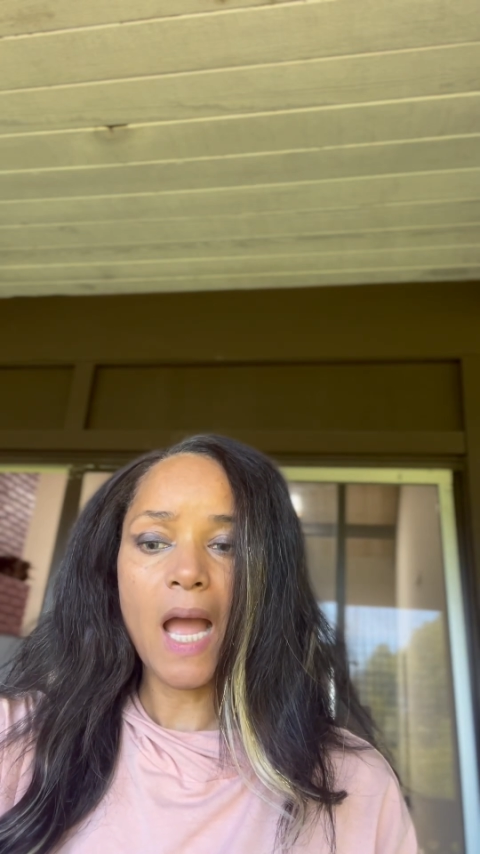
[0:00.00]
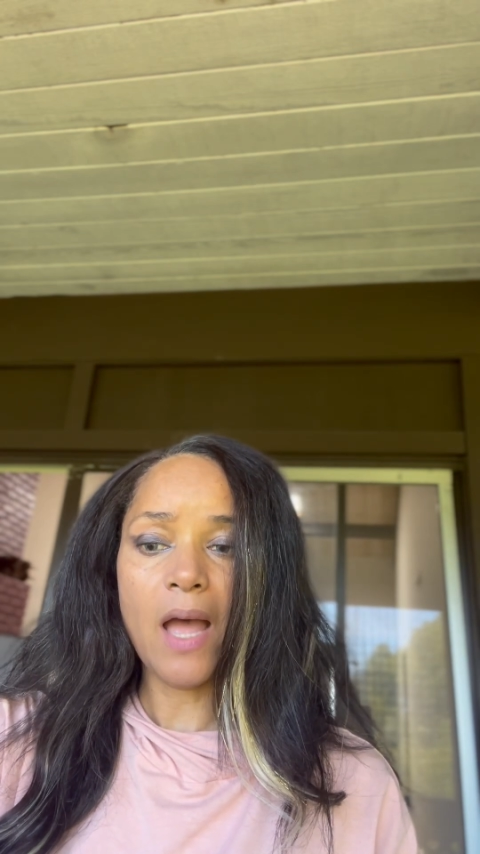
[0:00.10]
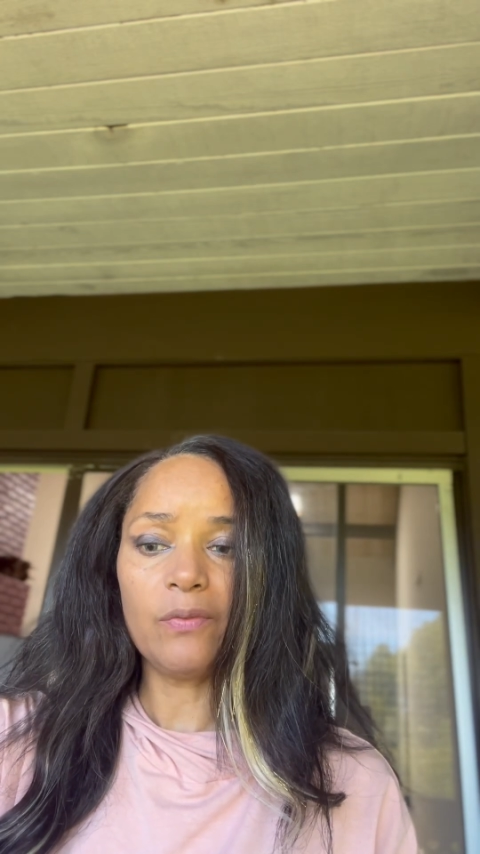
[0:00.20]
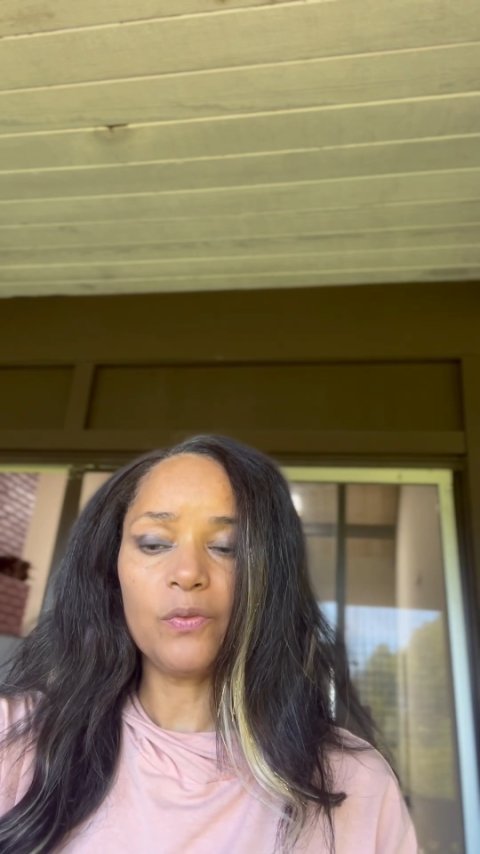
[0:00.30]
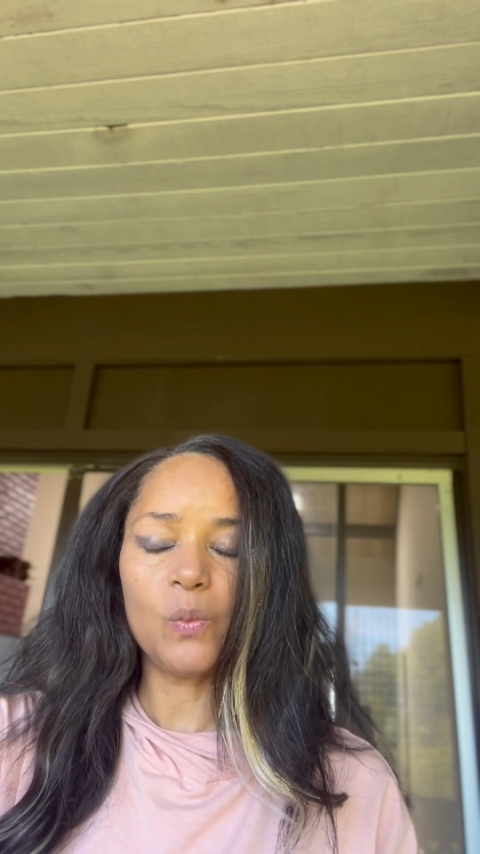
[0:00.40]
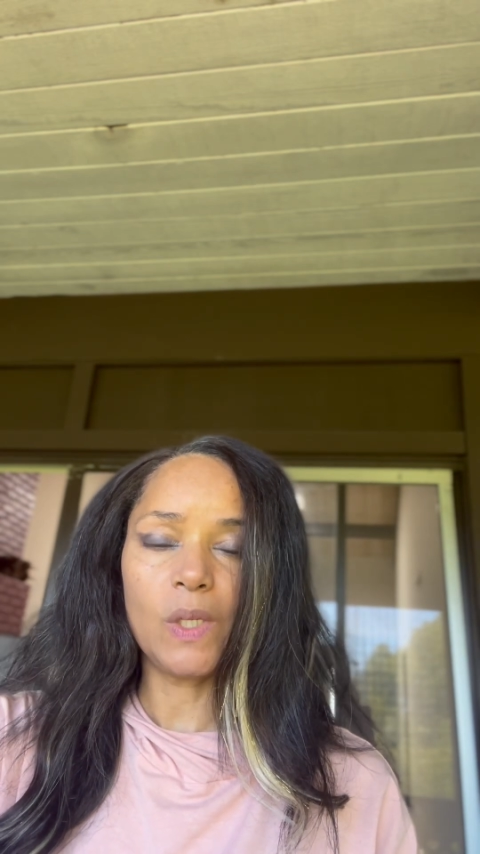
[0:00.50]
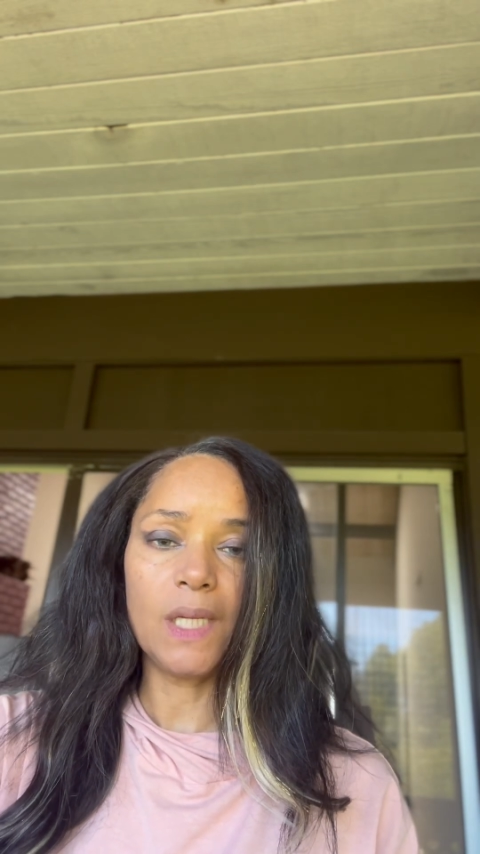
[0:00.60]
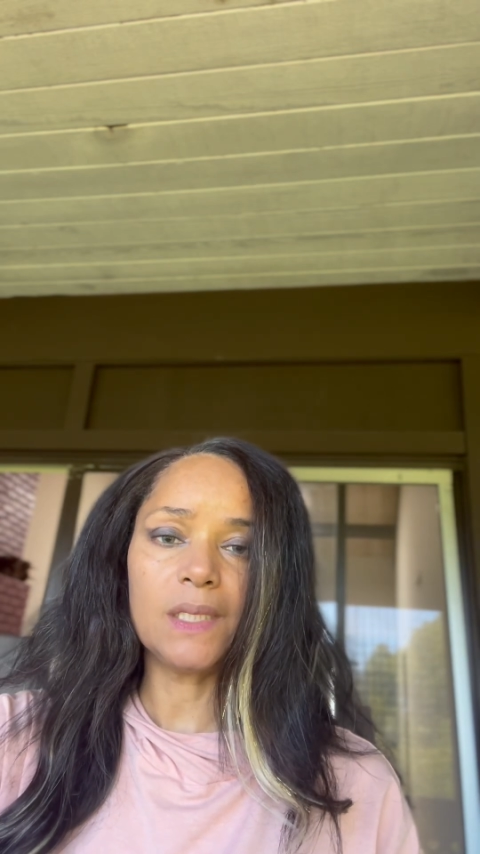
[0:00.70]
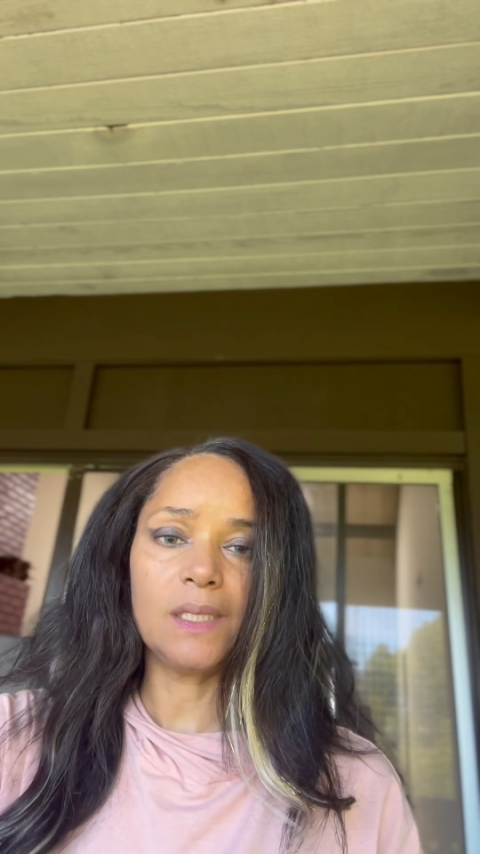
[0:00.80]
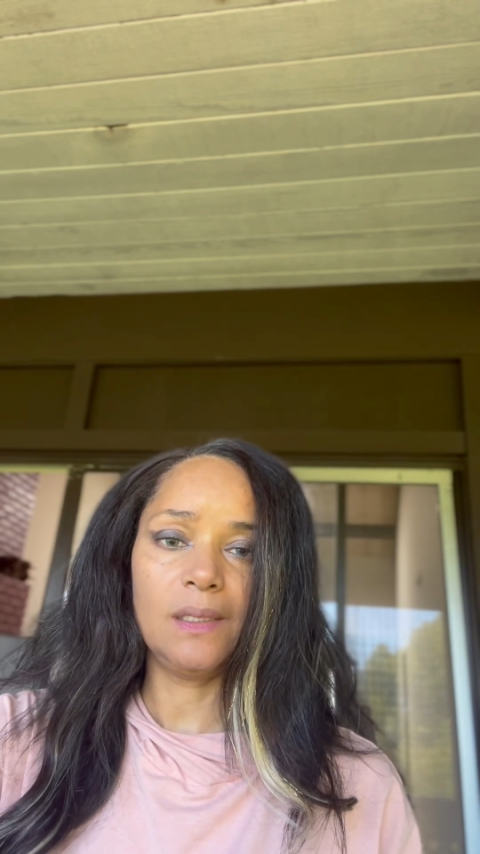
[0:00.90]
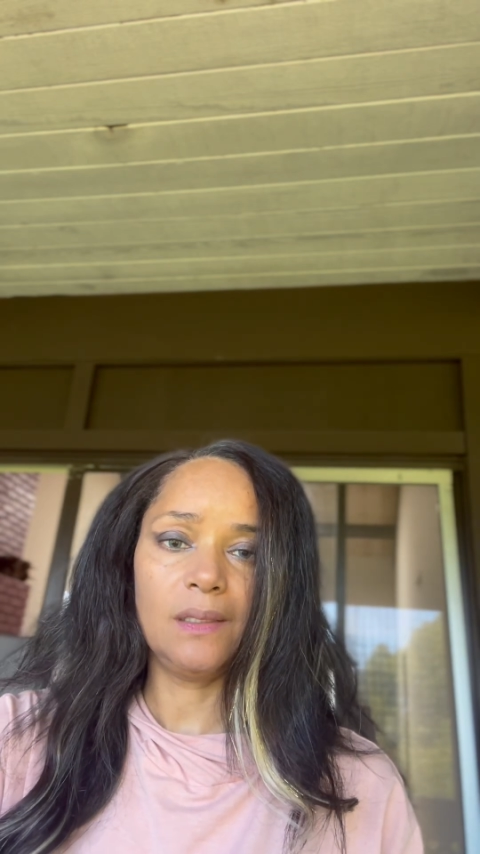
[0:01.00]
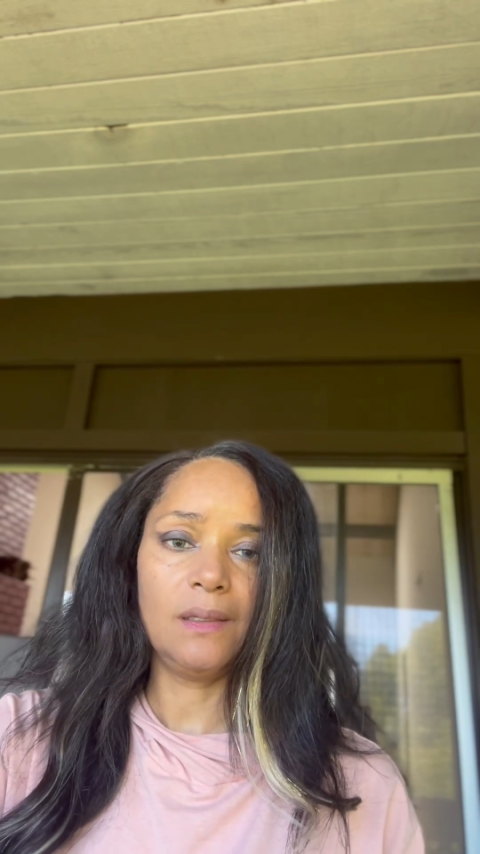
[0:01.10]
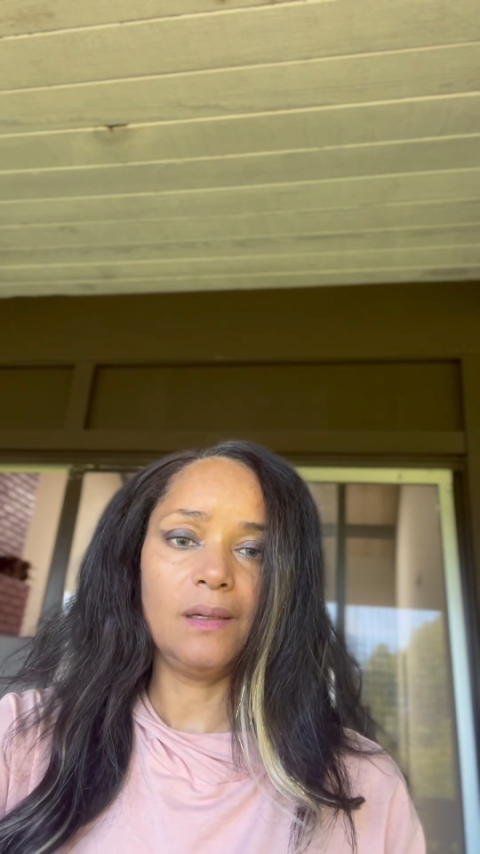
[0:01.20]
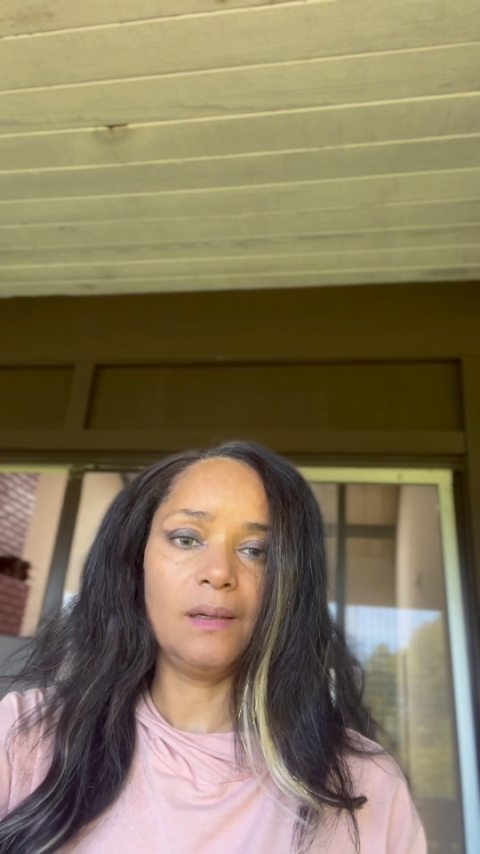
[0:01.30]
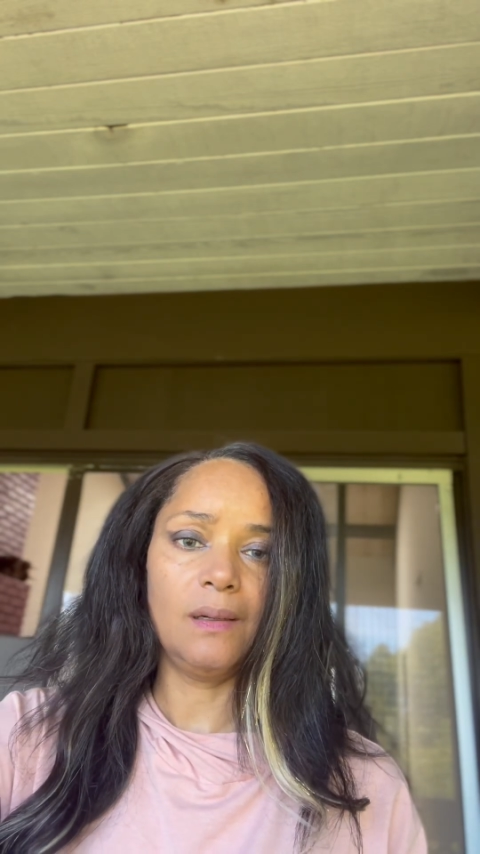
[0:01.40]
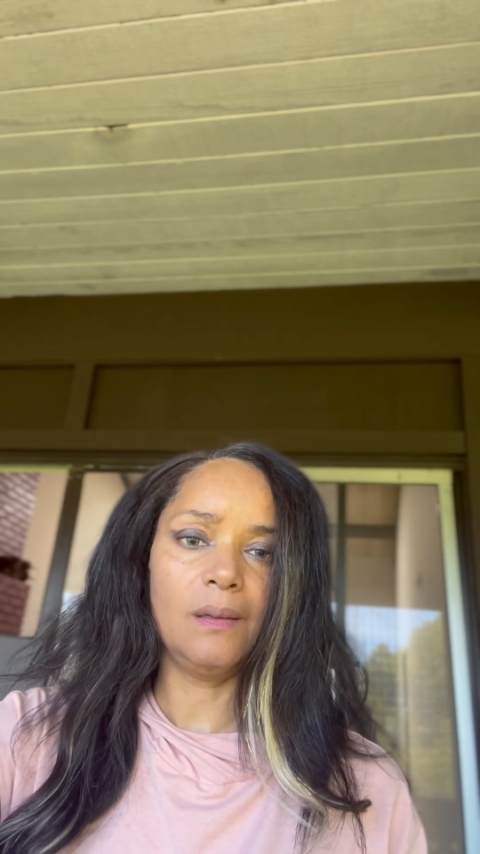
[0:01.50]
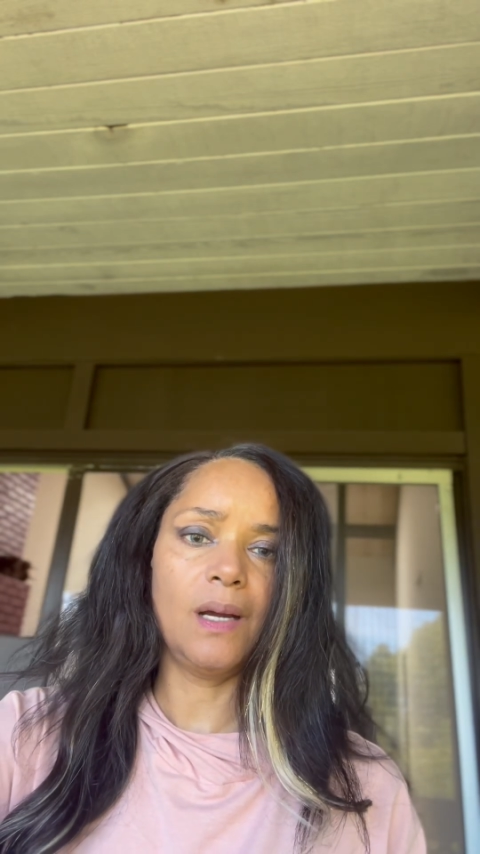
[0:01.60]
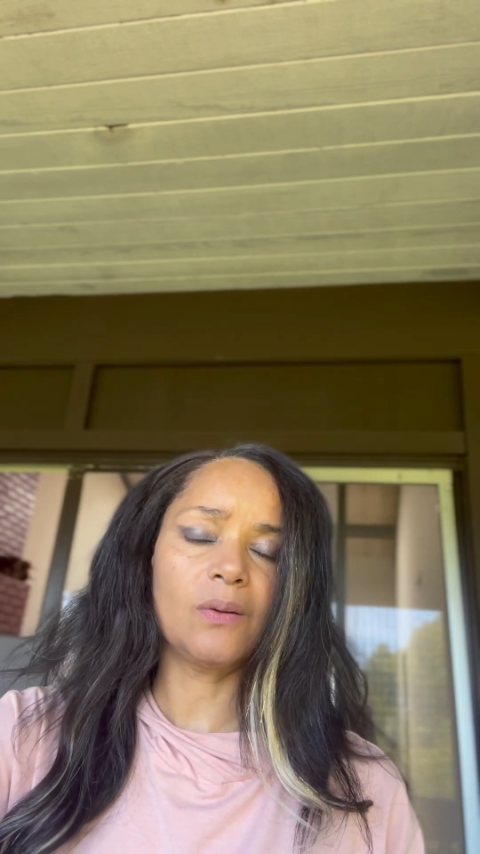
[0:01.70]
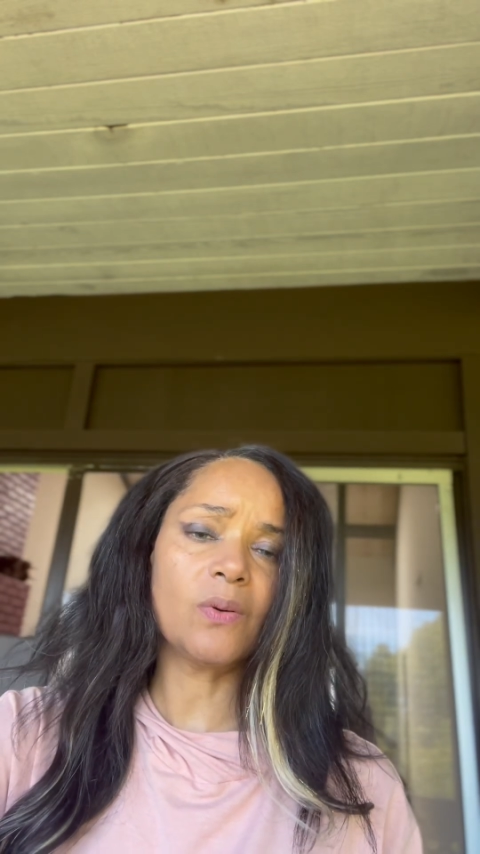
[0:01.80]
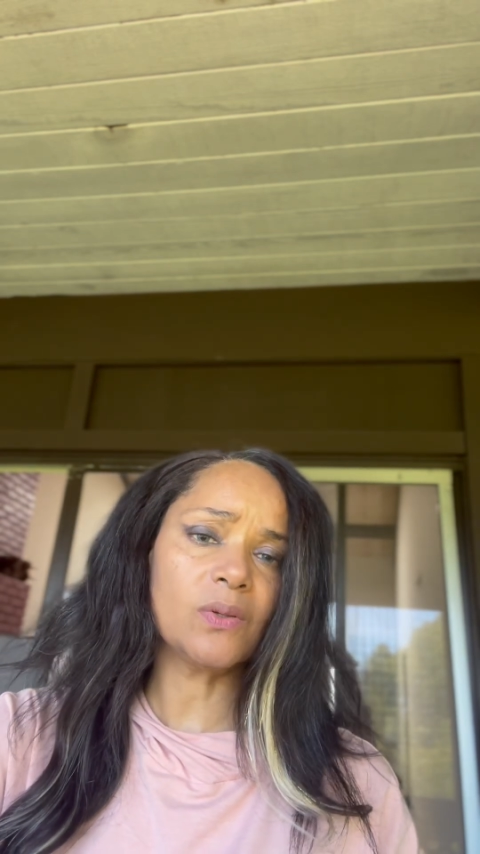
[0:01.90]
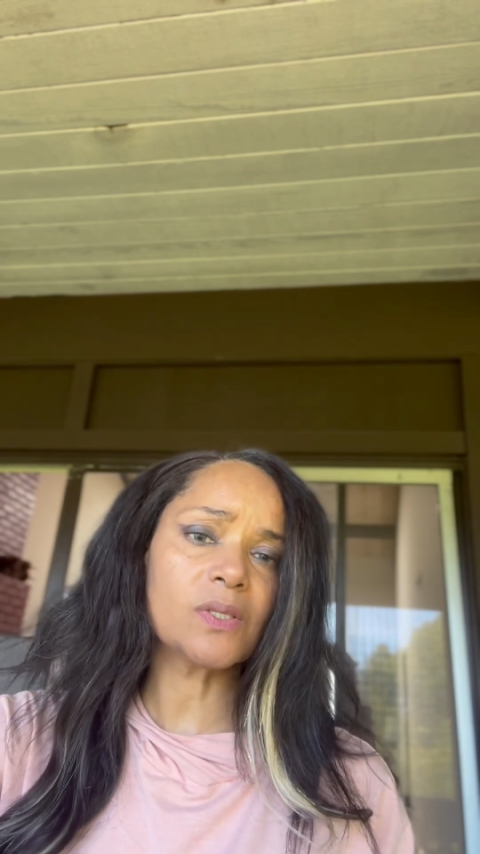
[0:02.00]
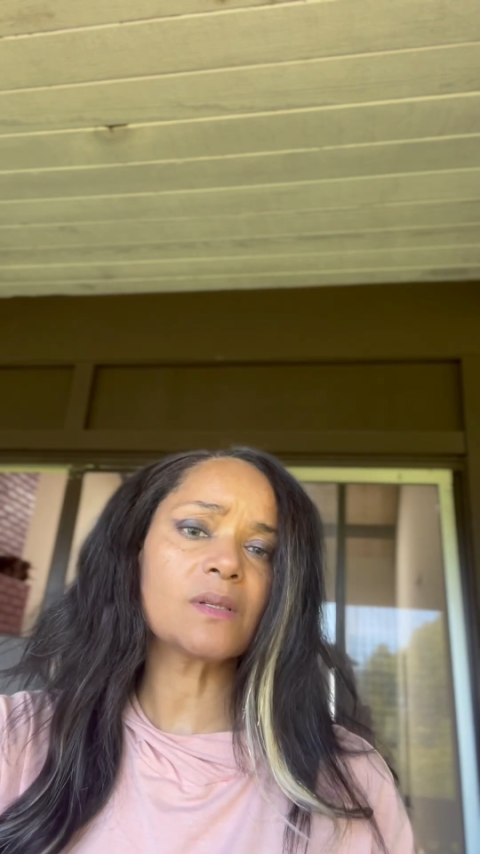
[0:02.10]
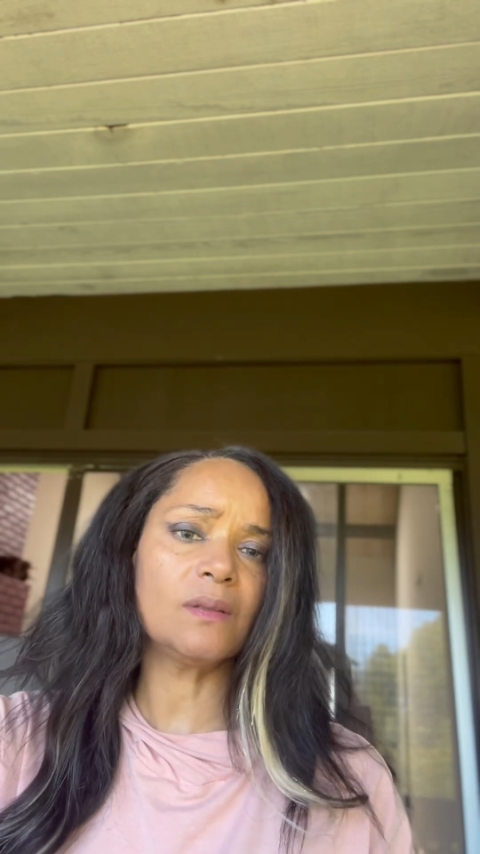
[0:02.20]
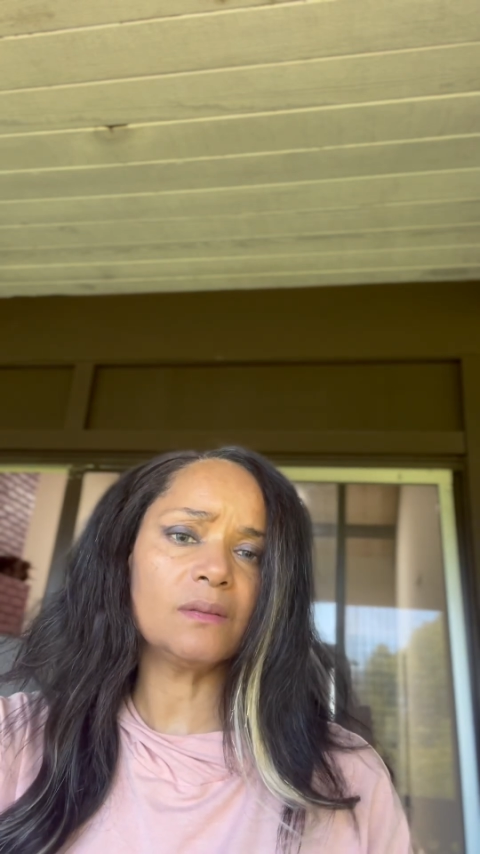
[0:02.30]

have worked across